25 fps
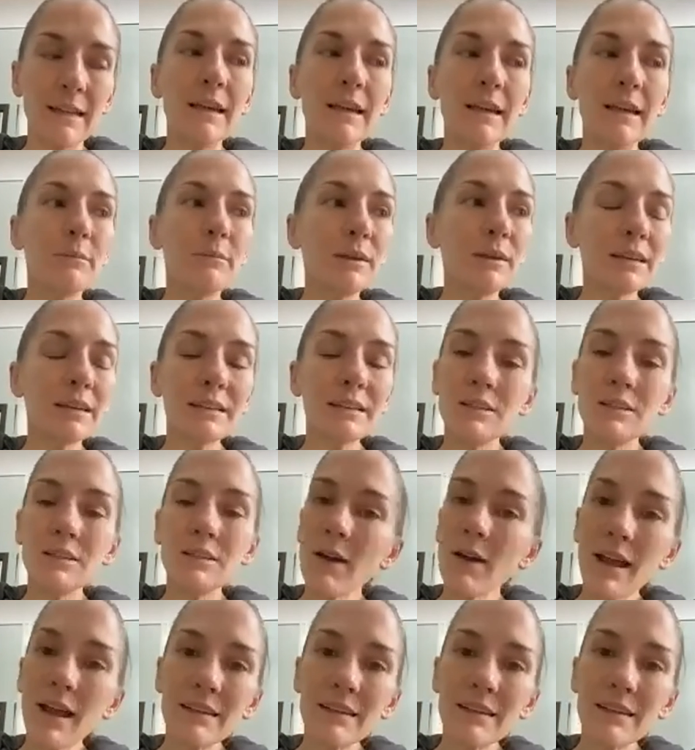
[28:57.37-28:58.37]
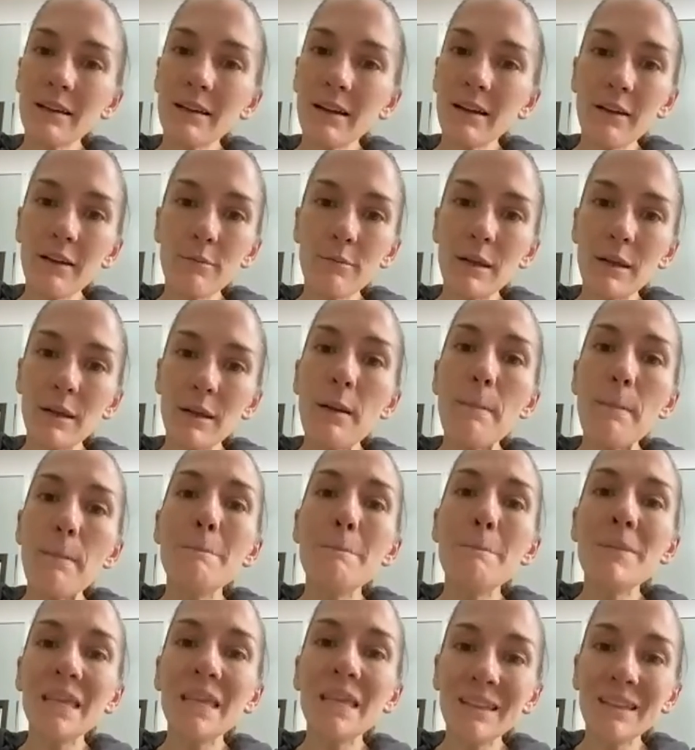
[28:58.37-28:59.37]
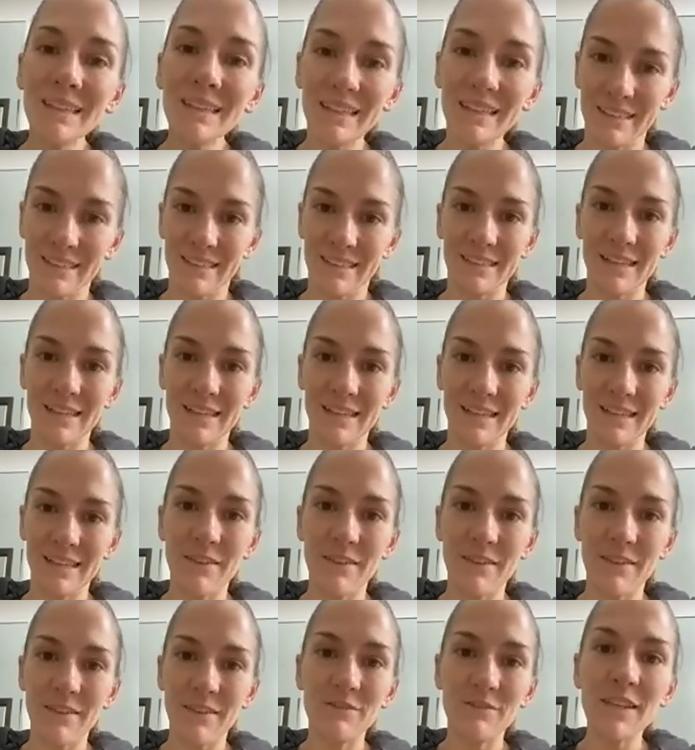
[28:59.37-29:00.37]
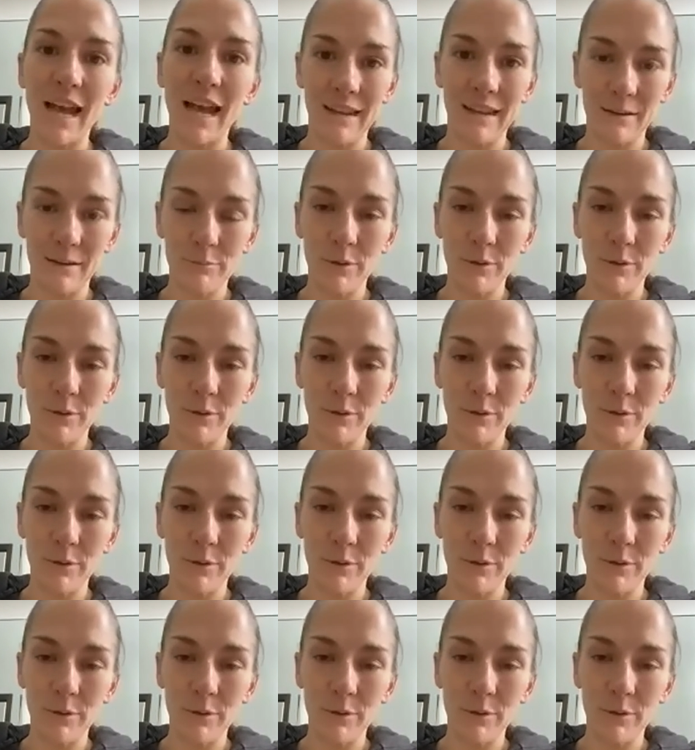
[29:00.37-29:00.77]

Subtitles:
because you guys, there have been millions of diet